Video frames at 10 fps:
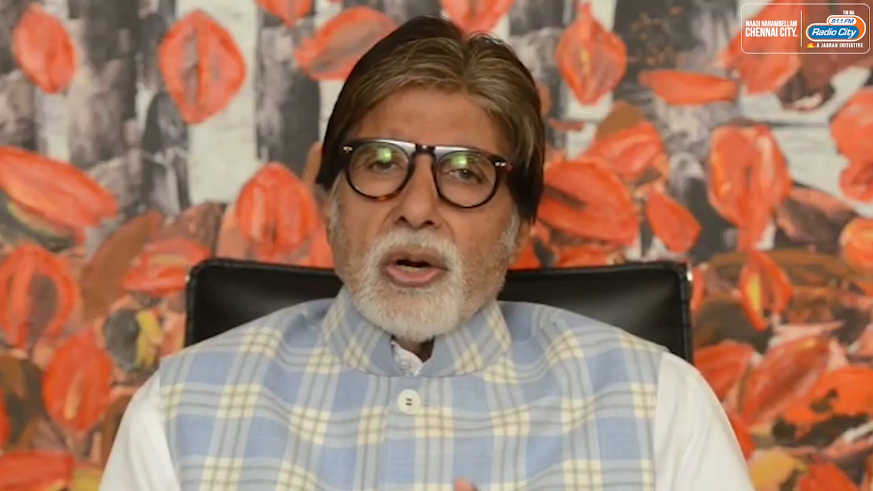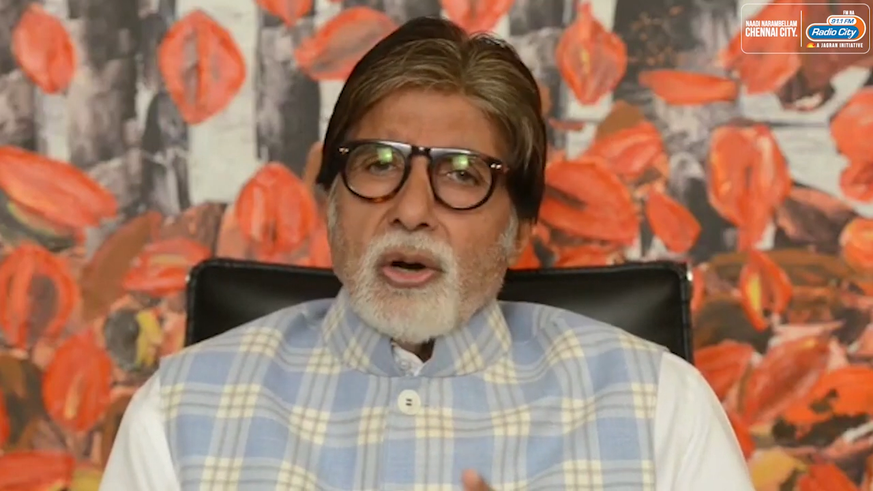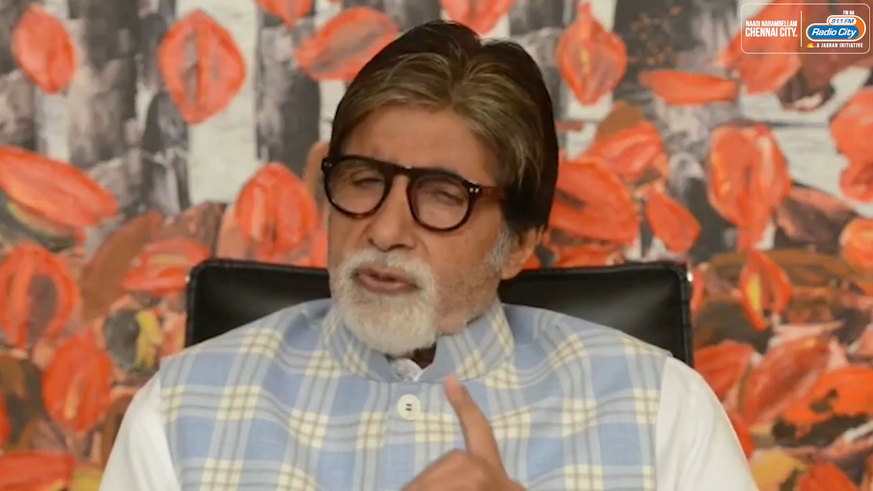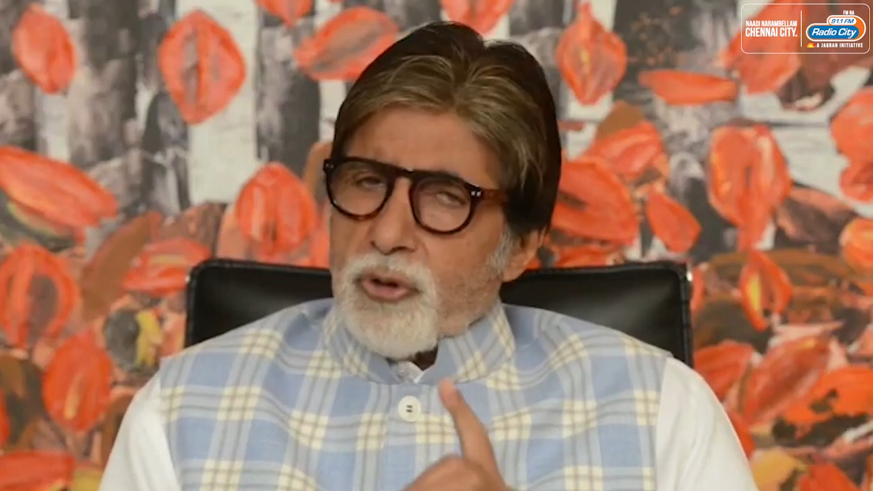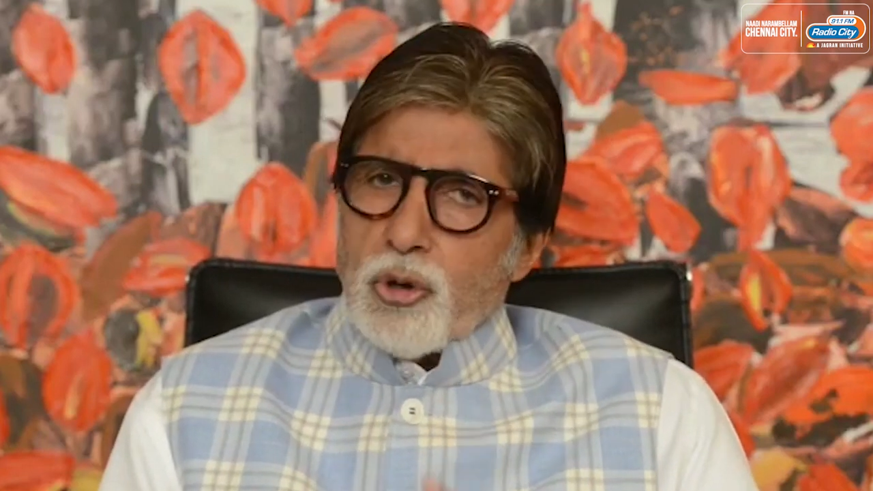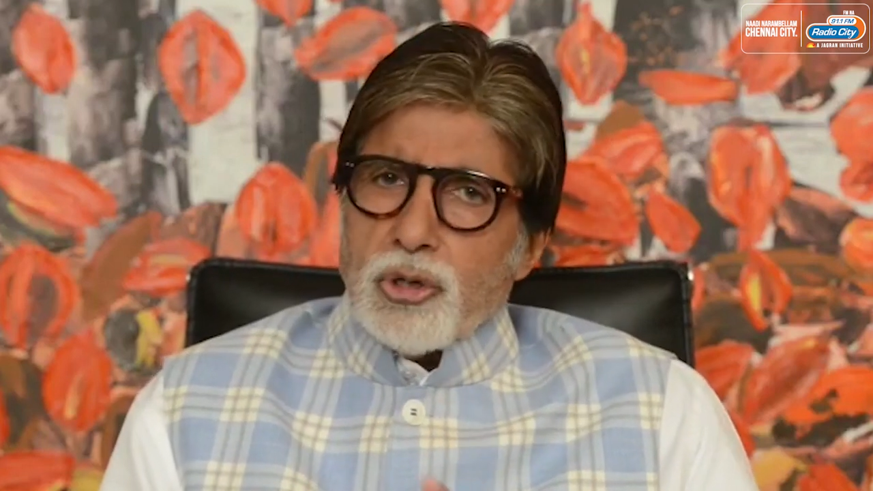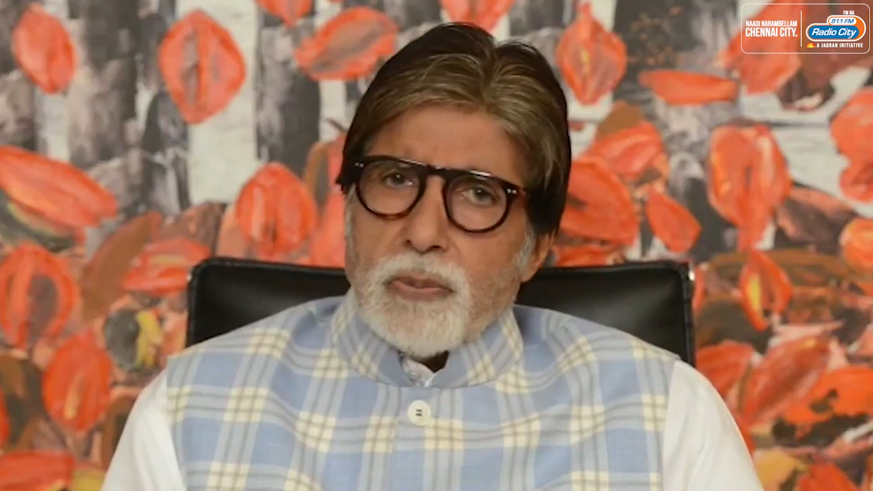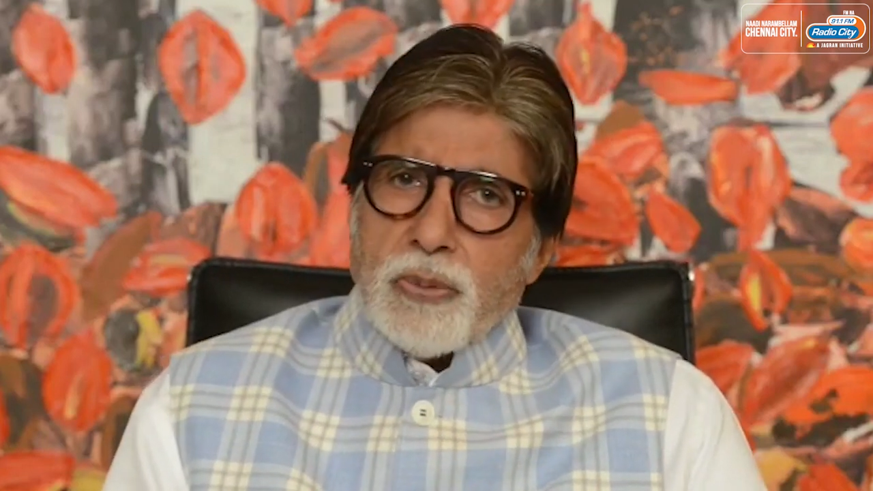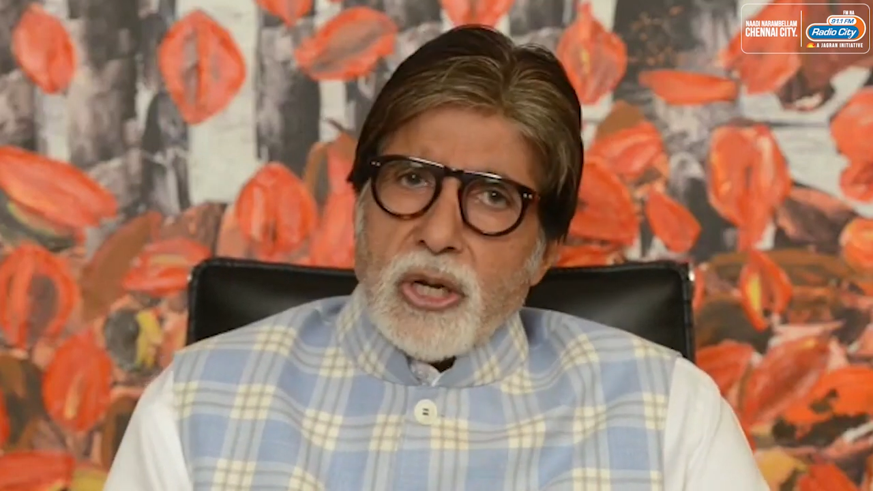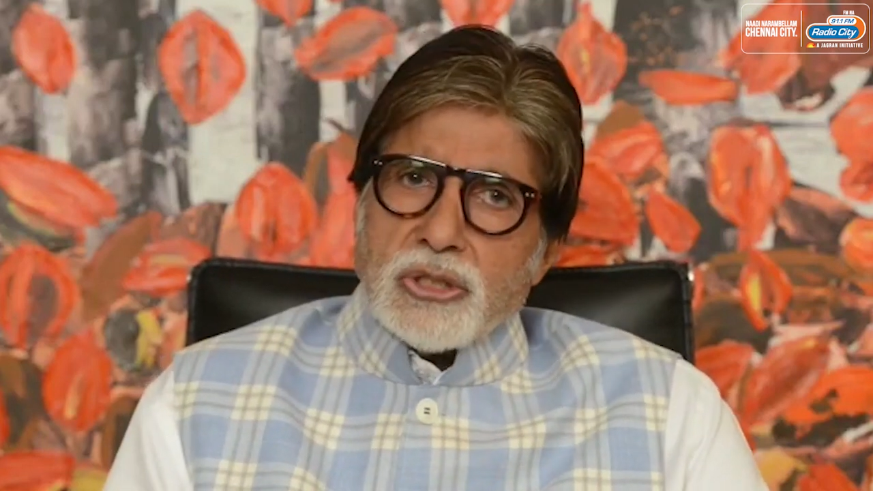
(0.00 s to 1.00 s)
of
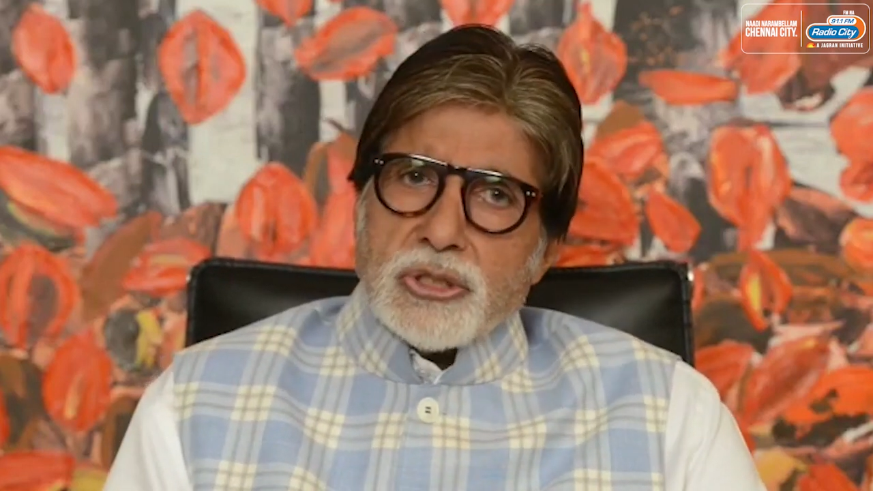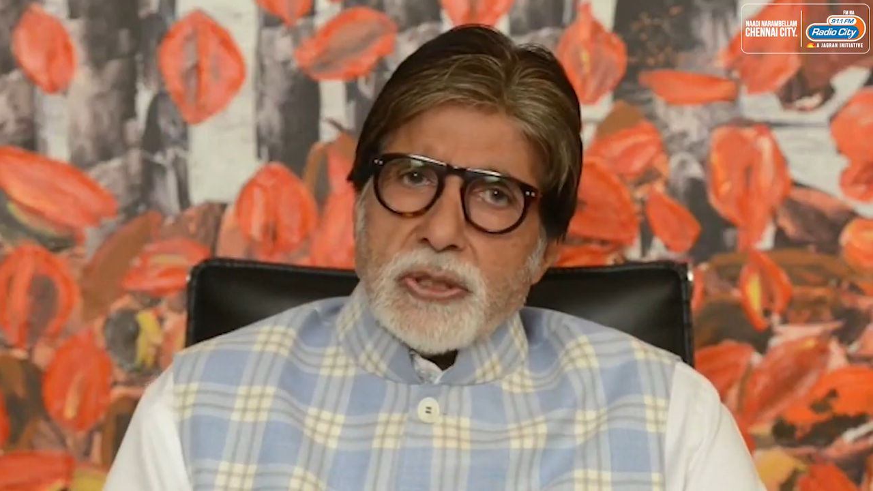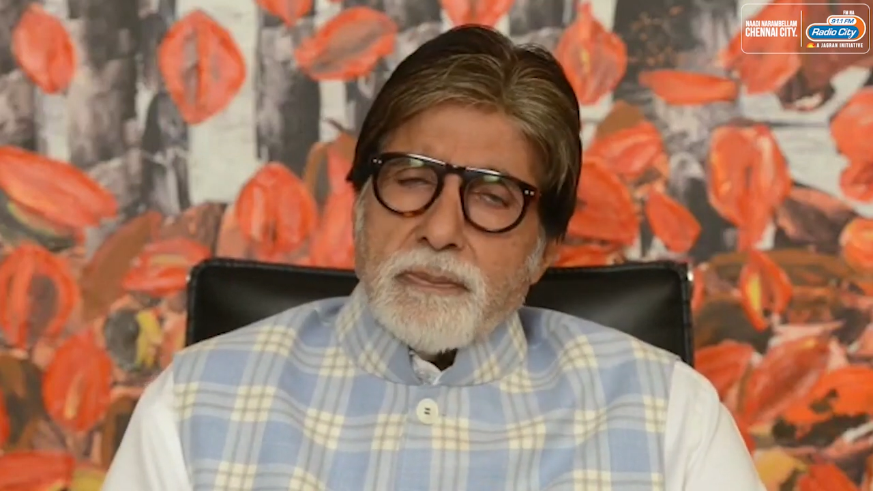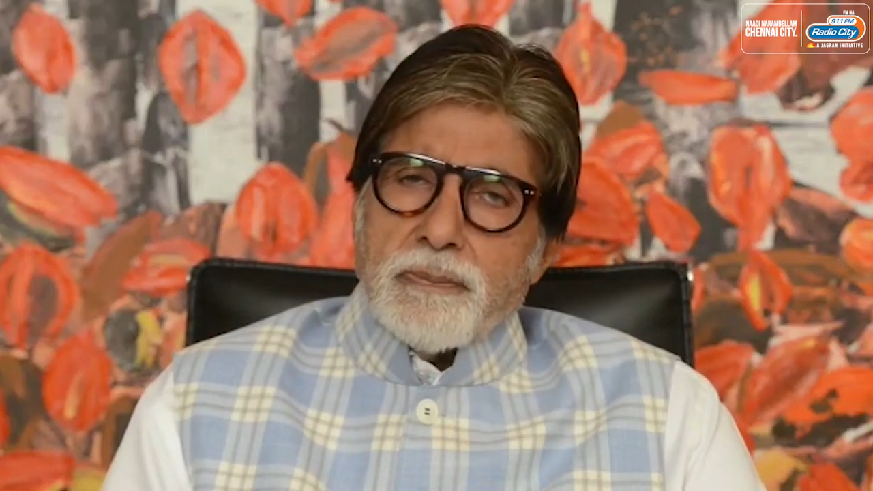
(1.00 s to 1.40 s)
coconut production.